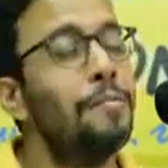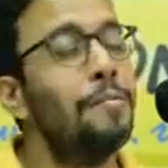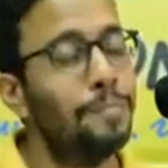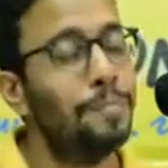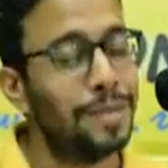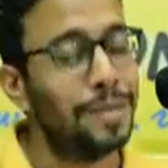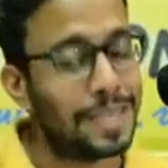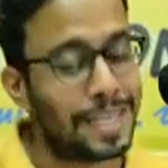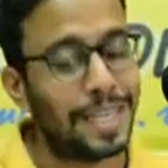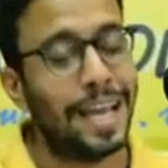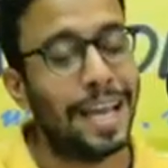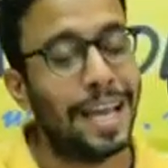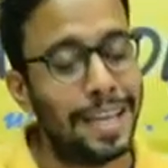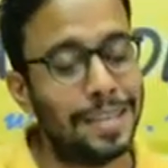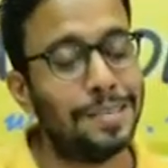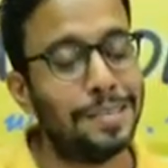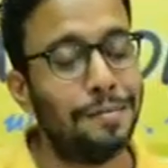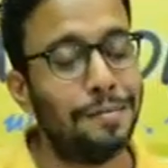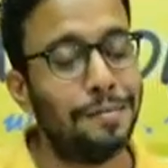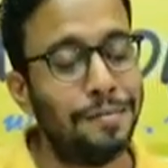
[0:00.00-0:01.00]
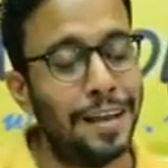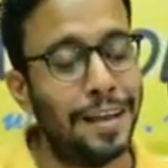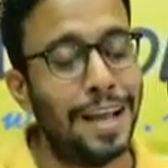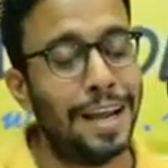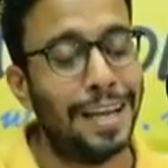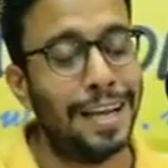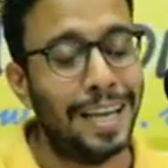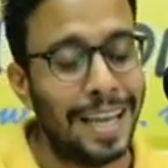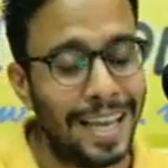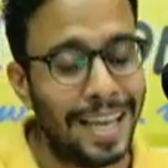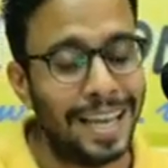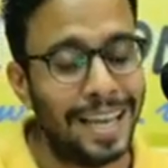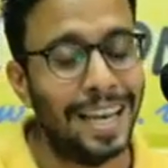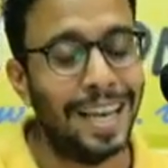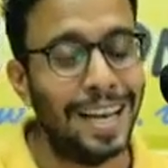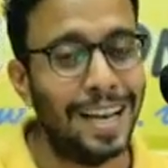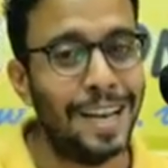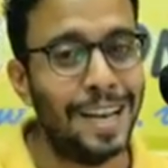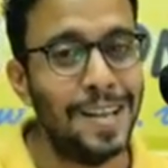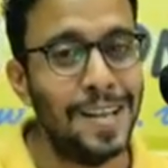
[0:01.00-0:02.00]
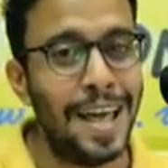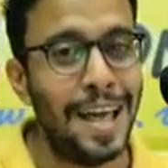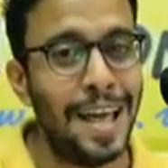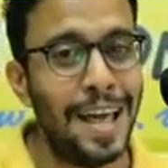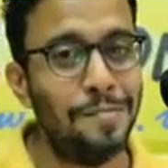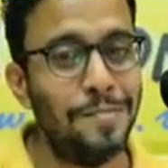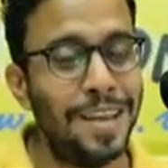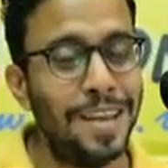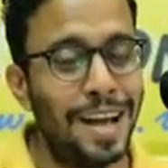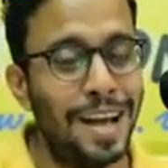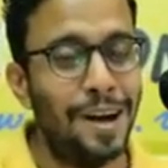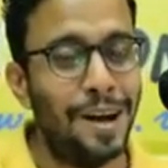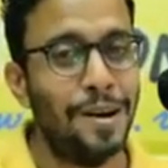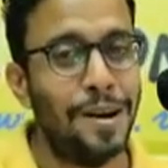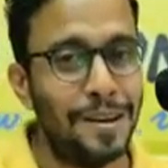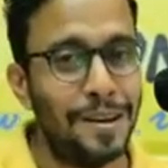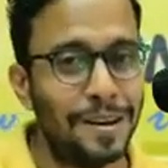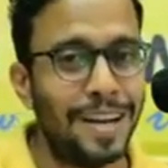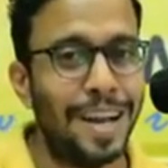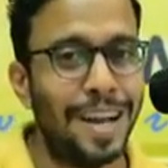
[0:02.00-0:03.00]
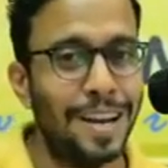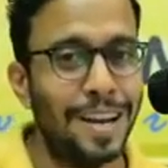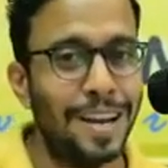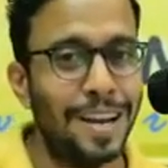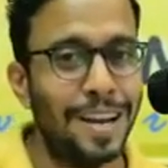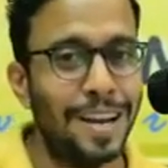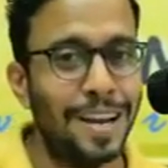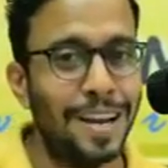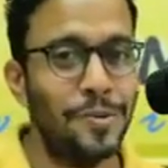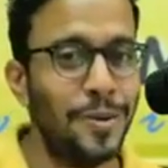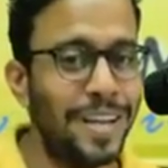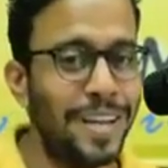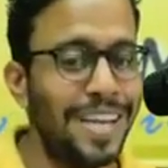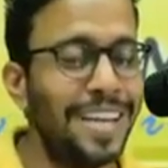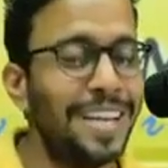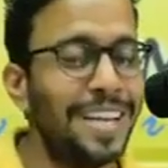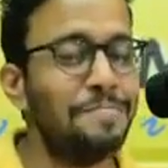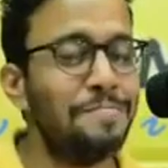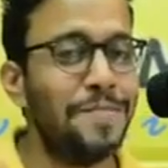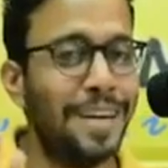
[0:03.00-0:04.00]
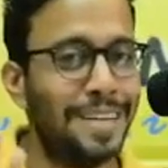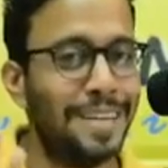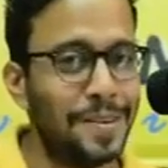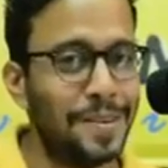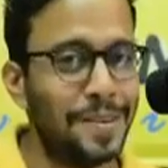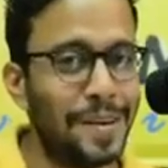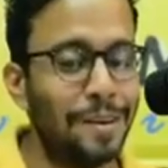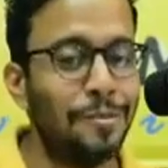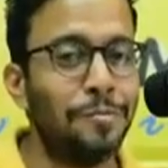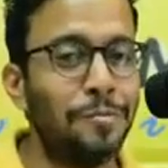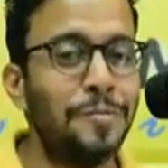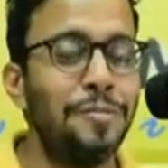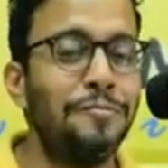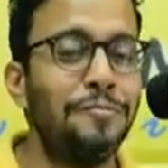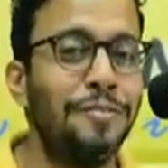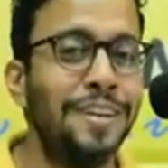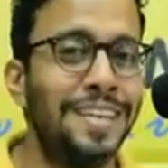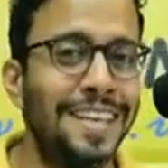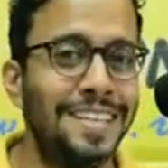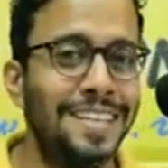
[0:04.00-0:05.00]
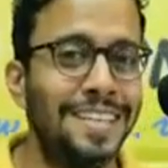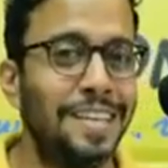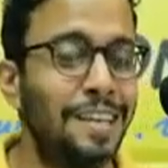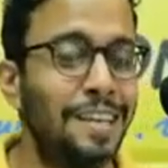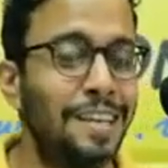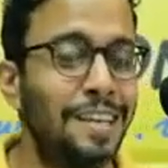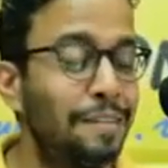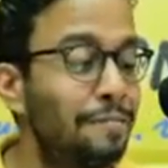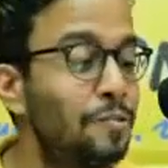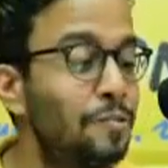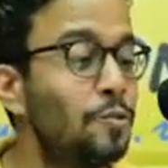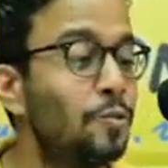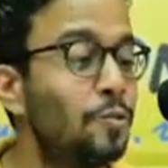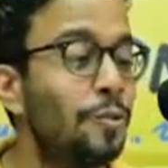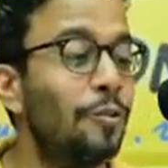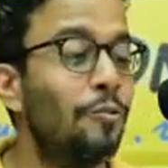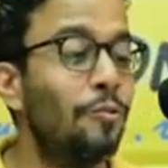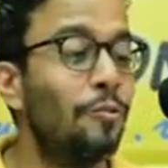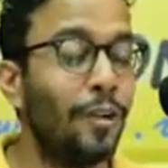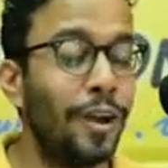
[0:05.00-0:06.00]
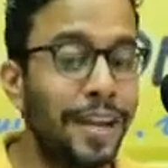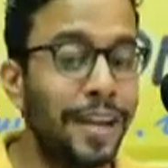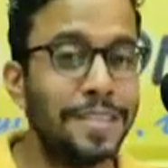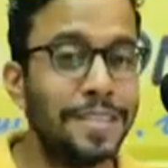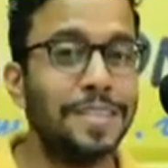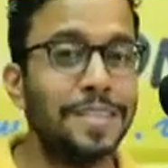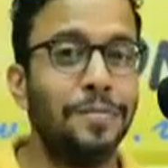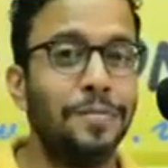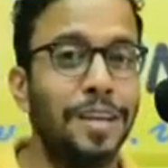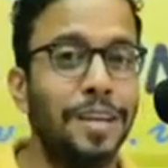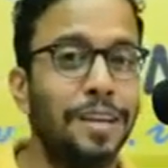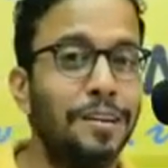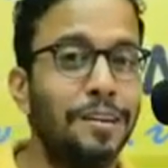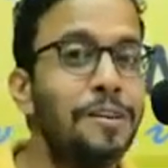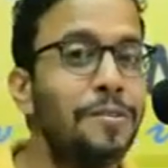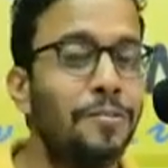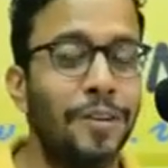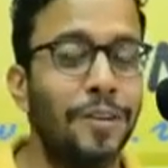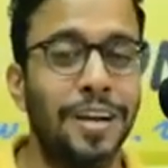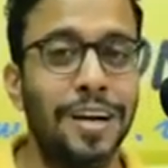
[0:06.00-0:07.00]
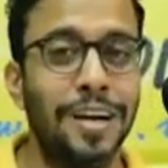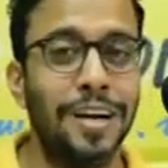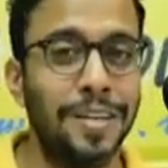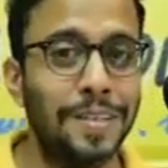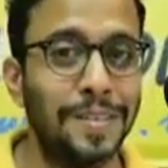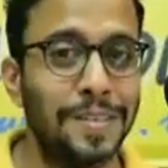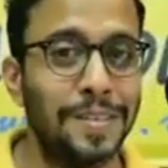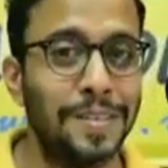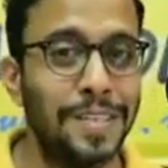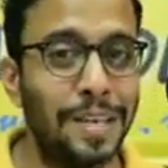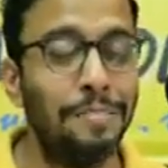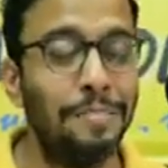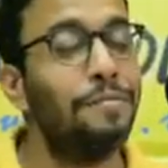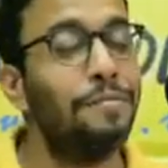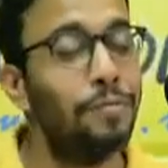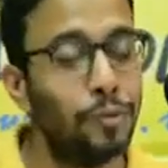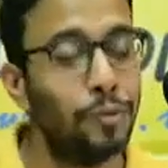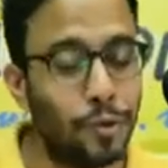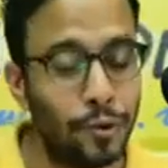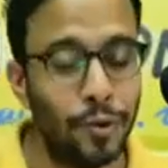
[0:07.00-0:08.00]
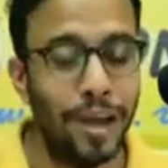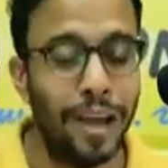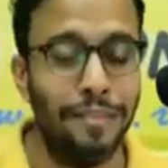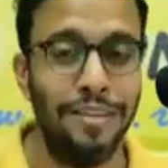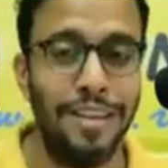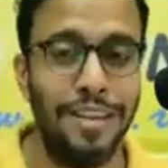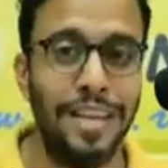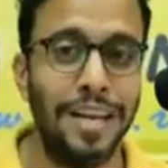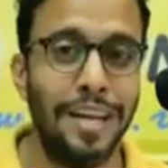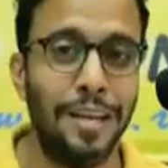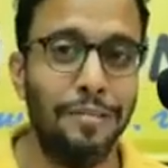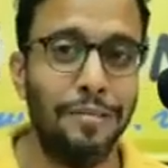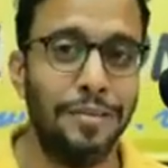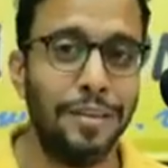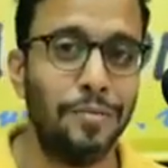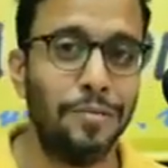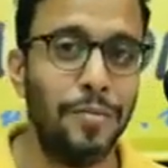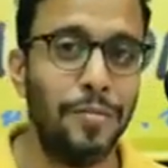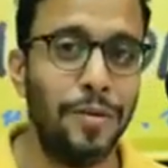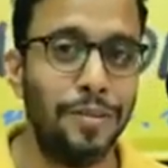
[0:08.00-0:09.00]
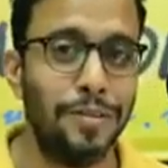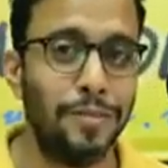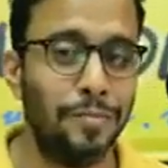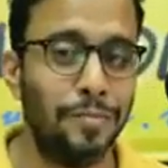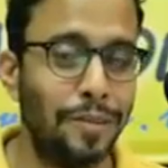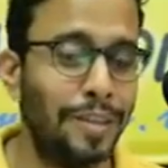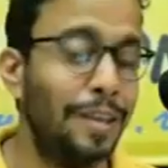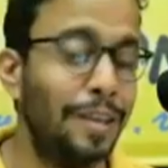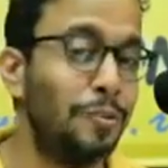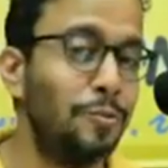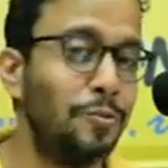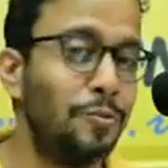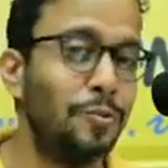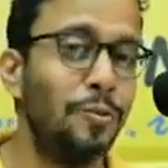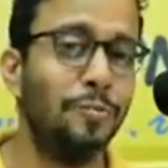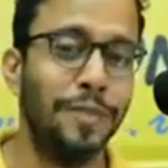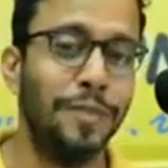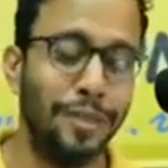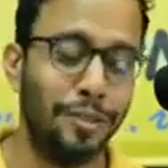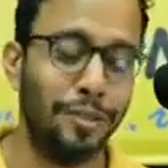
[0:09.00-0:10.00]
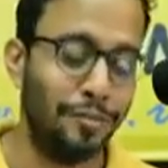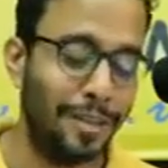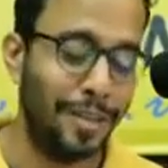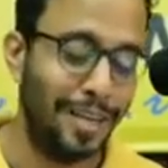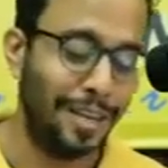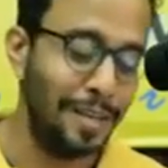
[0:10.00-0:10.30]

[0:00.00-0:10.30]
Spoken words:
Besides the fact Hillel and me are kind of promoting it, but it would be fantastic if you could write something regarding the same, if you do have any kind of experience. But thank you so much for that.